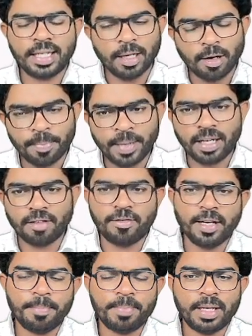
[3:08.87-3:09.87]
development of
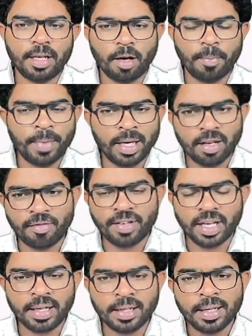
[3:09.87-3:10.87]
lip, development of
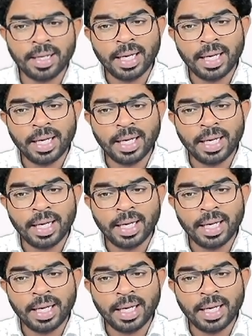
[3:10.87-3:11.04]
tongue,